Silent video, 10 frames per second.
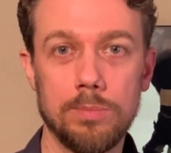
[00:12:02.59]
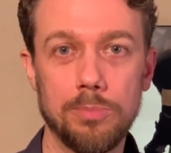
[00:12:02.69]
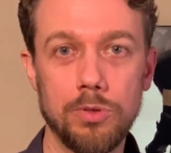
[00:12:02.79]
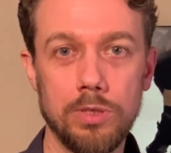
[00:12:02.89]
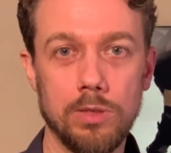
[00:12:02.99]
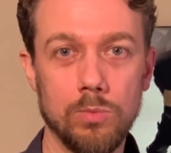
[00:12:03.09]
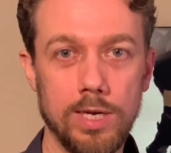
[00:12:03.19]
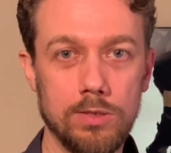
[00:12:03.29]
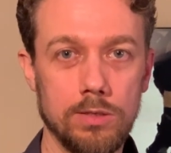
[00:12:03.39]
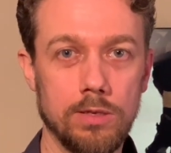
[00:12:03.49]
putting that
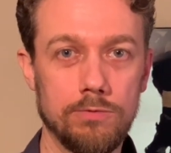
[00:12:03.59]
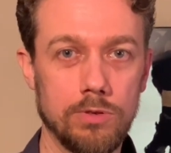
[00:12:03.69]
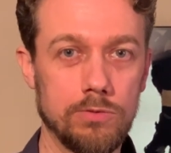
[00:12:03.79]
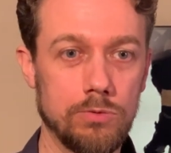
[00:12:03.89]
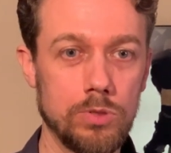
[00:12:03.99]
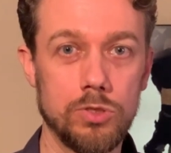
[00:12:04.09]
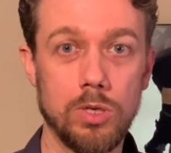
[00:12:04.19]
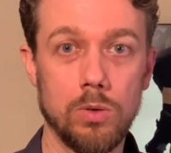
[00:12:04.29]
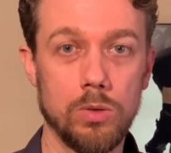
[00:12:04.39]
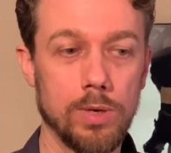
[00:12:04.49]
weight on that front foot is the
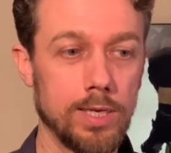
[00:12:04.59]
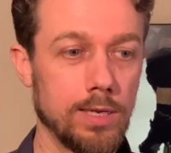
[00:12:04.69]
only way